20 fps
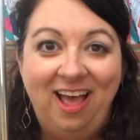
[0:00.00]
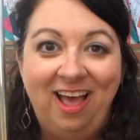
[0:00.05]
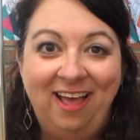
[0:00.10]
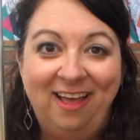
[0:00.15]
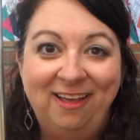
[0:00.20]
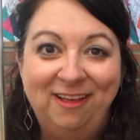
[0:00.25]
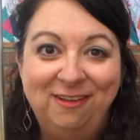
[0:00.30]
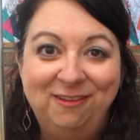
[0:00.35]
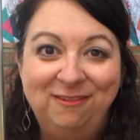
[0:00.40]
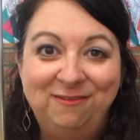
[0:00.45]

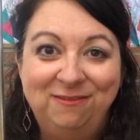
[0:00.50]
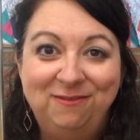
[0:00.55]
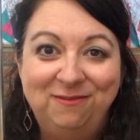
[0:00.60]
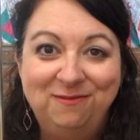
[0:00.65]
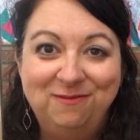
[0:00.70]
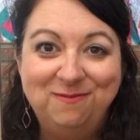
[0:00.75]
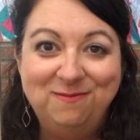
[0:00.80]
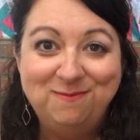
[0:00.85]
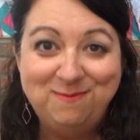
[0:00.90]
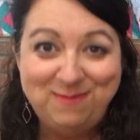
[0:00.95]
of
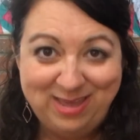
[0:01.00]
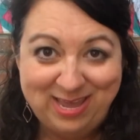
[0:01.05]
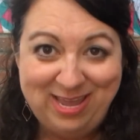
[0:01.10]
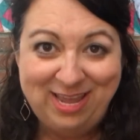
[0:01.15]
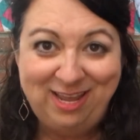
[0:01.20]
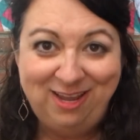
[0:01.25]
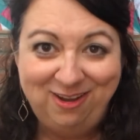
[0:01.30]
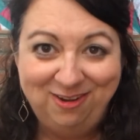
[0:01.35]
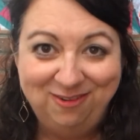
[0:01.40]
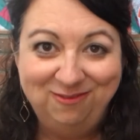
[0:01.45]

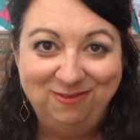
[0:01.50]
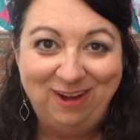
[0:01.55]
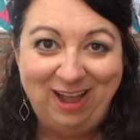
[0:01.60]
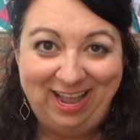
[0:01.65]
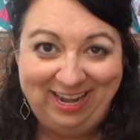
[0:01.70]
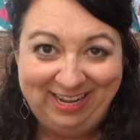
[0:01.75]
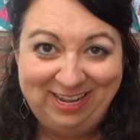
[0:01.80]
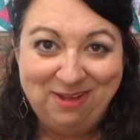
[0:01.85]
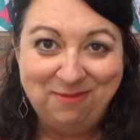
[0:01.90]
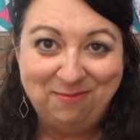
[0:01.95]
me
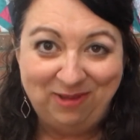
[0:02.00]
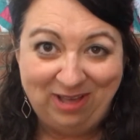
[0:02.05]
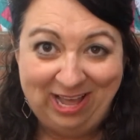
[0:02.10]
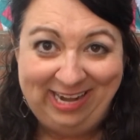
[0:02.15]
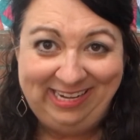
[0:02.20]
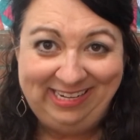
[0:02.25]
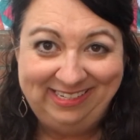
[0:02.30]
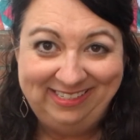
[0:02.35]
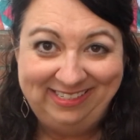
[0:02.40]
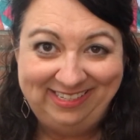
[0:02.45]
riding a
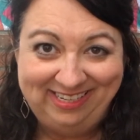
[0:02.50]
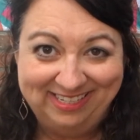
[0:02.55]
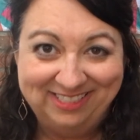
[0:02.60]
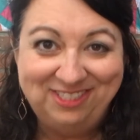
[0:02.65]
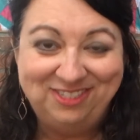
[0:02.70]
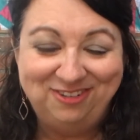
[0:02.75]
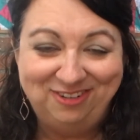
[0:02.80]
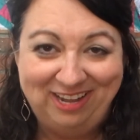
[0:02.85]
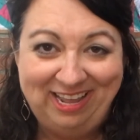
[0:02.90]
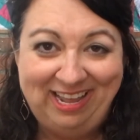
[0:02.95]
bike
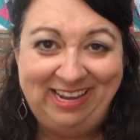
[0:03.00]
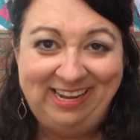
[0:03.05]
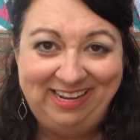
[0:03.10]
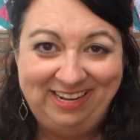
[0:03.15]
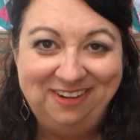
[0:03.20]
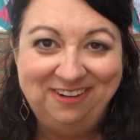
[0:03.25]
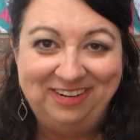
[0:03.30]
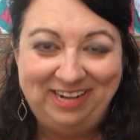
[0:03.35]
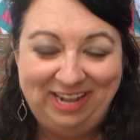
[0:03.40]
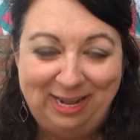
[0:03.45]
yesterday
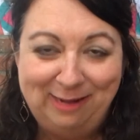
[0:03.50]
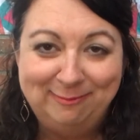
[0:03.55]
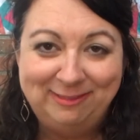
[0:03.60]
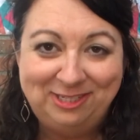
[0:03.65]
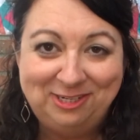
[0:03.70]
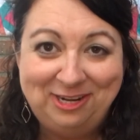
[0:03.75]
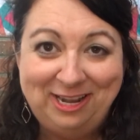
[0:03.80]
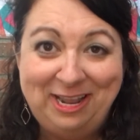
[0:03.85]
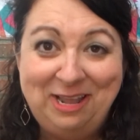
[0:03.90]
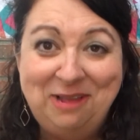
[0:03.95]
here in
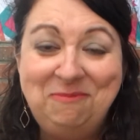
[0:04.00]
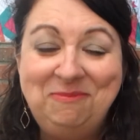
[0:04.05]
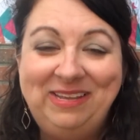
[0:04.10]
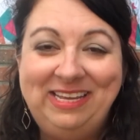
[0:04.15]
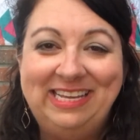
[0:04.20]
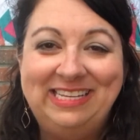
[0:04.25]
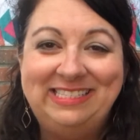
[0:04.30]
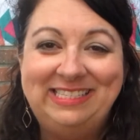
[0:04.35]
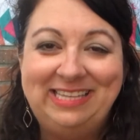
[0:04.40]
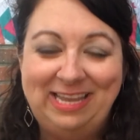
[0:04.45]
Amsterdam,
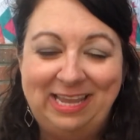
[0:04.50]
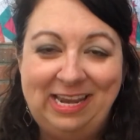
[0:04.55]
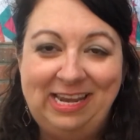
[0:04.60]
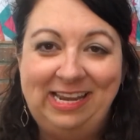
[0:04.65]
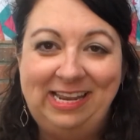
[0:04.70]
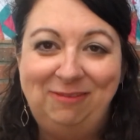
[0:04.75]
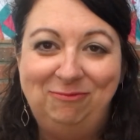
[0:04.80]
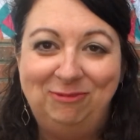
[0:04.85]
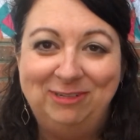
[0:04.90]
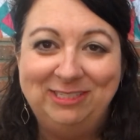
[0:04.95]
because it
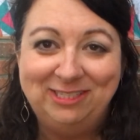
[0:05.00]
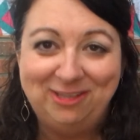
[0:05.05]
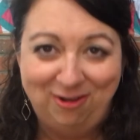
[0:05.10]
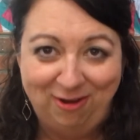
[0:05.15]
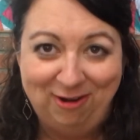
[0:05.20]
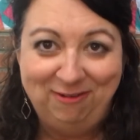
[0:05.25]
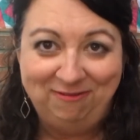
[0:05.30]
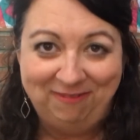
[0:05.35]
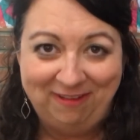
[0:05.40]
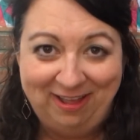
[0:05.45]
was
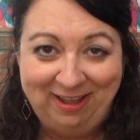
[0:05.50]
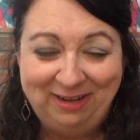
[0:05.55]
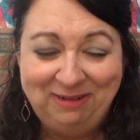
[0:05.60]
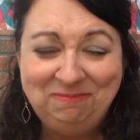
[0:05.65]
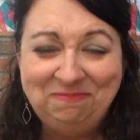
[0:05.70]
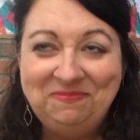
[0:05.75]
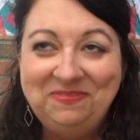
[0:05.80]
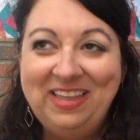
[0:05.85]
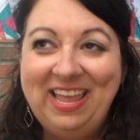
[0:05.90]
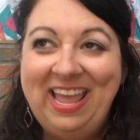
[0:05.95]

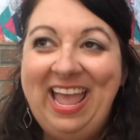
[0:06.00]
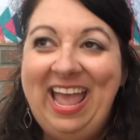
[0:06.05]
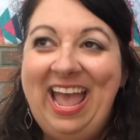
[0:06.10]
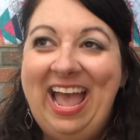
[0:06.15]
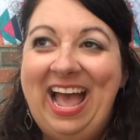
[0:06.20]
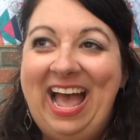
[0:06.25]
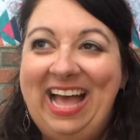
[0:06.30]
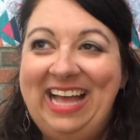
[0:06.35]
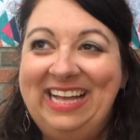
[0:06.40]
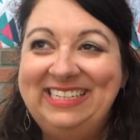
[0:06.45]
horrifying.
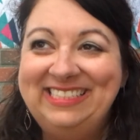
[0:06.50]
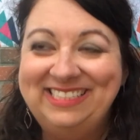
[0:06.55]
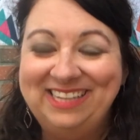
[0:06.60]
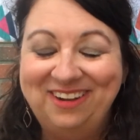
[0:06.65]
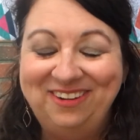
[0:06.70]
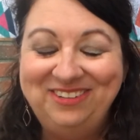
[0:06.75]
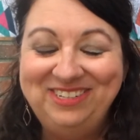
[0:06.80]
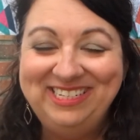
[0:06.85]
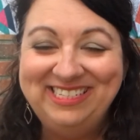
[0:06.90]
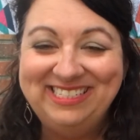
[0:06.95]

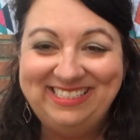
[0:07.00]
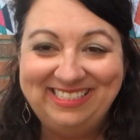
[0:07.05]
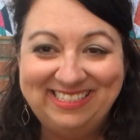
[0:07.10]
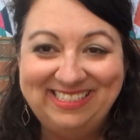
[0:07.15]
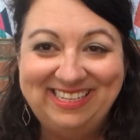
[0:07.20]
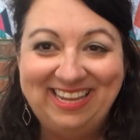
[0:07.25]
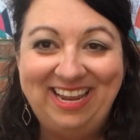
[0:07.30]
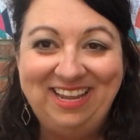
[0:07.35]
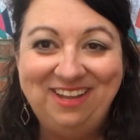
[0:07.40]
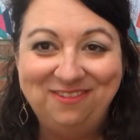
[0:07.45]
Tonya did
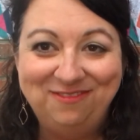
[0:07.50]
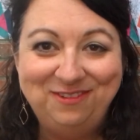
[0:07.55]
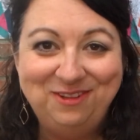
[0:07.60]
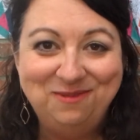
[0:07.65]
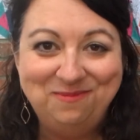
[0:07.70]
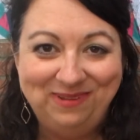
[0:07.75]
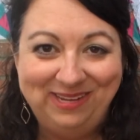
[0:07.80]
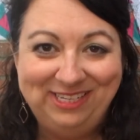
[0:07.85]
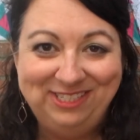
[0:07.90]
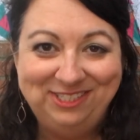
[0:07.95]
take a
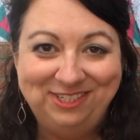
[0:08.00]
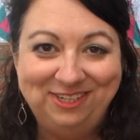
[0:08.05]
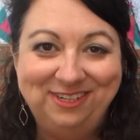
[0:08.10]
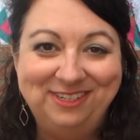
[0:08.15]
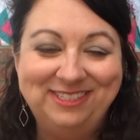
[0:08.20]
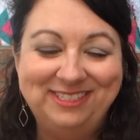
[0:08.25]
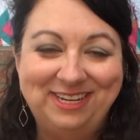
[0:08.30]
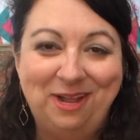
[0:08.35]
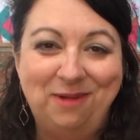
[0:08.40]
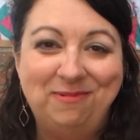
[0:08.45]
few
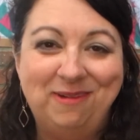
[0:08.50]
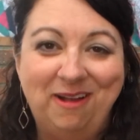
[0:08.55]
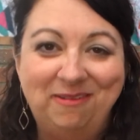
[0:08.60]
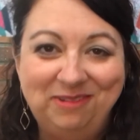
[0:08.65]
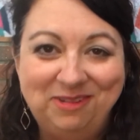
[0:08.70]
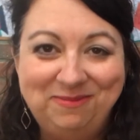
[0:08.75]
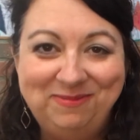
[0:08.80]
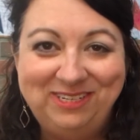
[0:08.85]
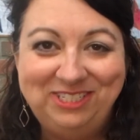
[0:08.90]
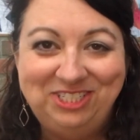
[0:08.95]
pictures, and I'll
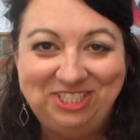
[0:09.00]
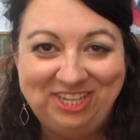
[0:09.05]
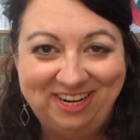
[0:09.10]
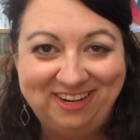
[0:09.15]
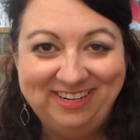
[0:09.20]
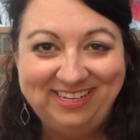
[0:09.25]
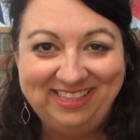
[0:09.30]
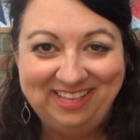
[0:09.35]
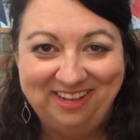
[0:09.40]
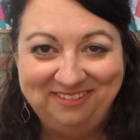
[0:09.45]
probably be
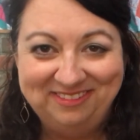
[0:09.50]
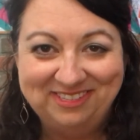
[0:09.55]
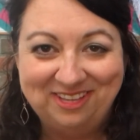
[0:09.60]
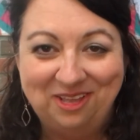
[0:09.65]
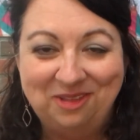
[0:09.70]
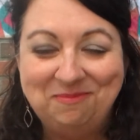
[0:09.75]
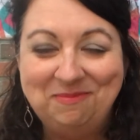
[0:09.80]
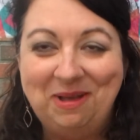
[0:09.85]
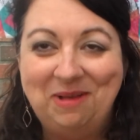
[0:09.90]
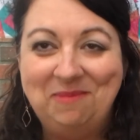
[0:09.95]
sharing those
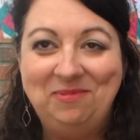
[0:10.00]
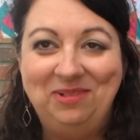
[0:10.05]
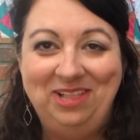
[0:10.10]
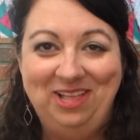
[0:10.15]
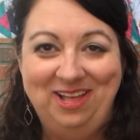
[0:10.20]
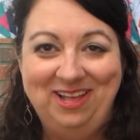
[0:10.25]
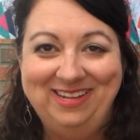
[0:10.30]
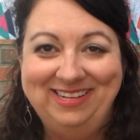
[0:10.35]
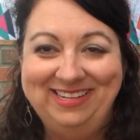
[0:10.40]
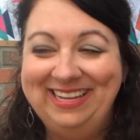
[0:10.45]
on my
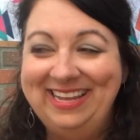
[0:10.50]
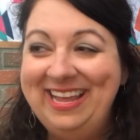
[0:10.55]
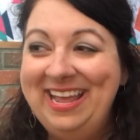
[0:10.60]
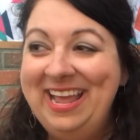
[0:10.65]
blog.